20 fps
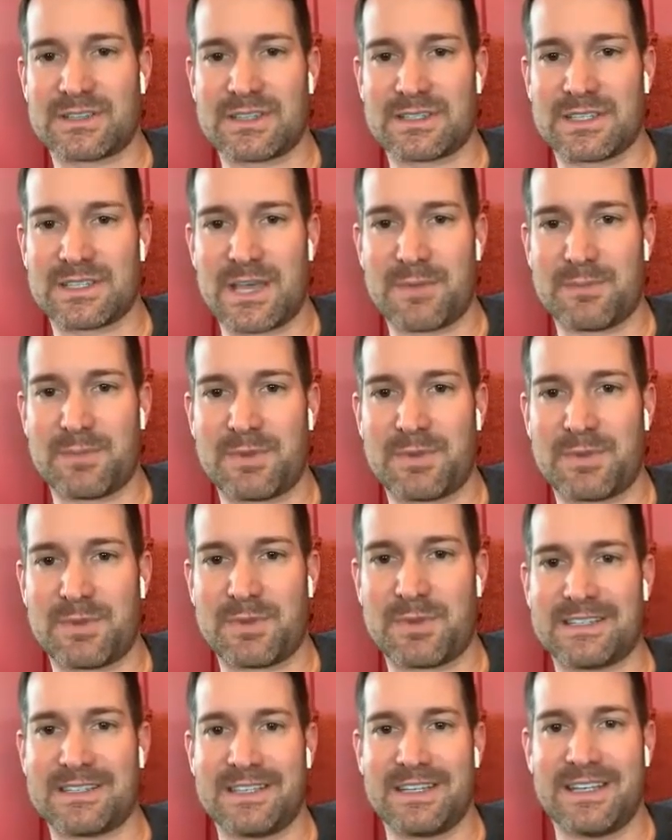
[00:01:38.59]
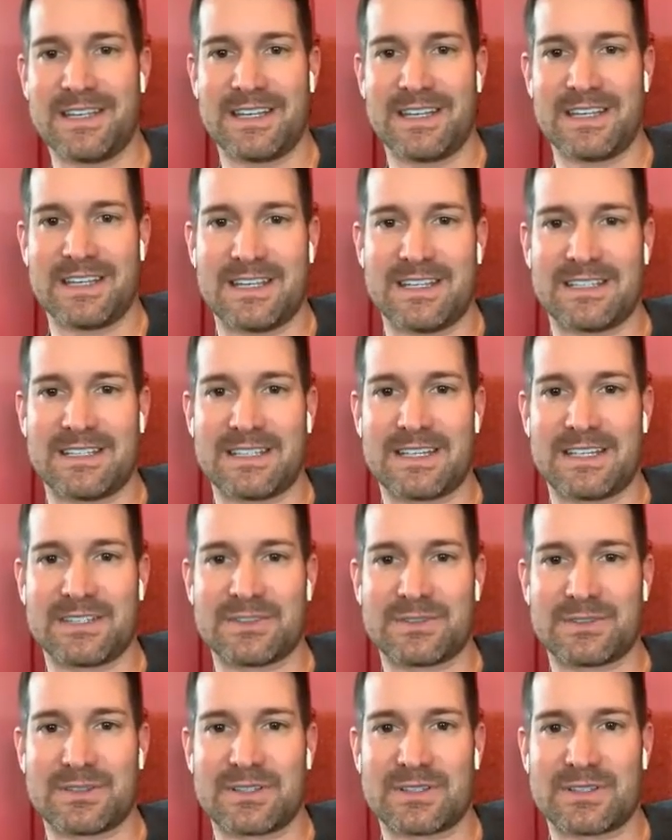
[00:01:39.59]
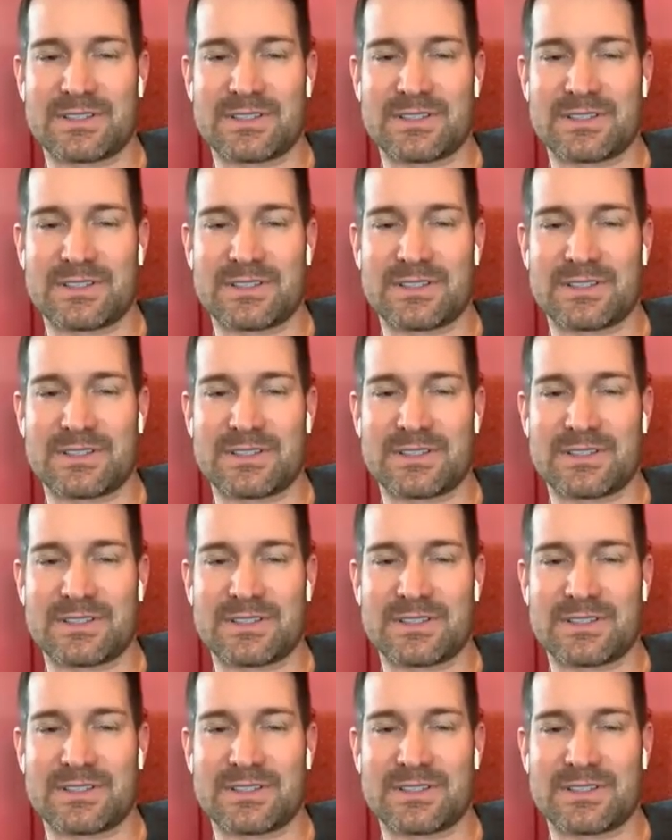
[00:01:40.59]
that's happening in dentistry.